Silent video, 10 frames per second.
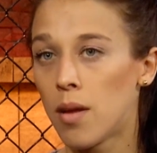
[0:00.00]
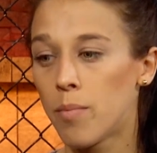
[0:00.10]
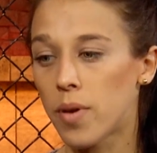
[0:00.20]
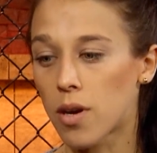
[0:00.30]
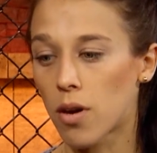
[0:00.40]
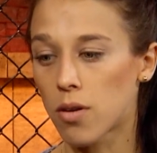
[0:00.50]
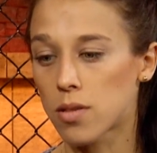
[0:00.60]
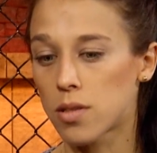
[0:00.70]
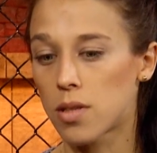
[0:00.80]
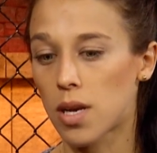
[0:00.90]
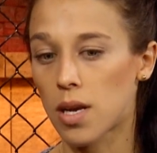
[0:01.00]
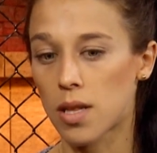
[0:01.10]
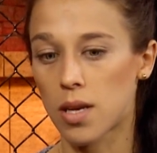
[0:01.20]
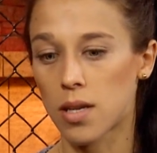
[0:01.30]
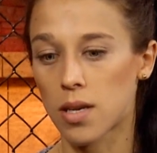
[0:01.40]
Because
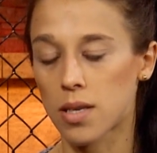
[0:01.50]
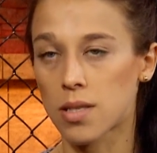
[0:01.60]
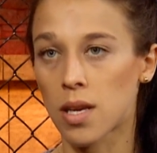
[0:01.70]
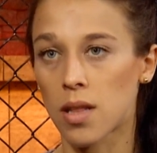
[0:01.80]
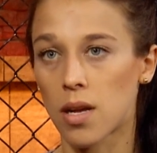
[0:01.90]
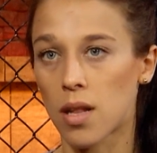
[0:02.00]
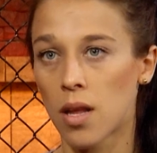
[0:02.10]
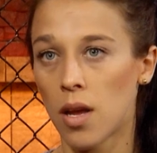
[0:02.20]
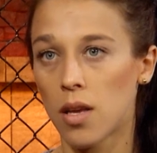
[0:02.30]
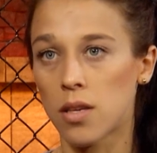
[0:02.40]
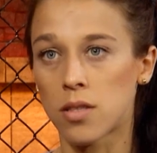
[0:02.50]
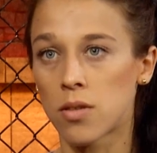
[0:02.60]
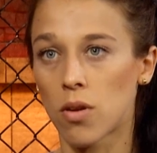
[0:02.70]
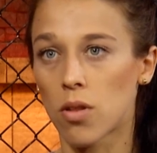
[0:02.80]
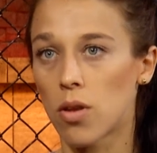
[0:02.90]
they are saying that it's
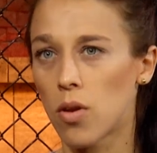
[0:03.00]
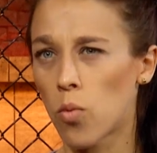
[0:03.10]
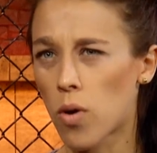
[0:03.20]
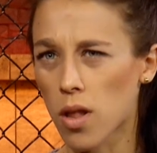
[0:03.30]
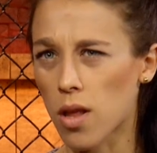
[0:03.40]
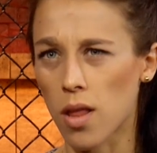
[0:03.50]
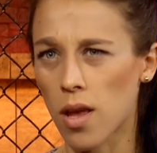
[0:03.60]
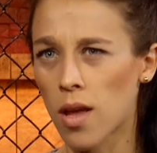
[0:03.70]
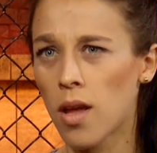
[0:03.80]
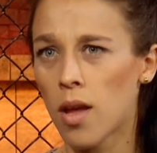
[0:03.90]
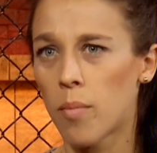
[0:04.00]
not worth it, yeah?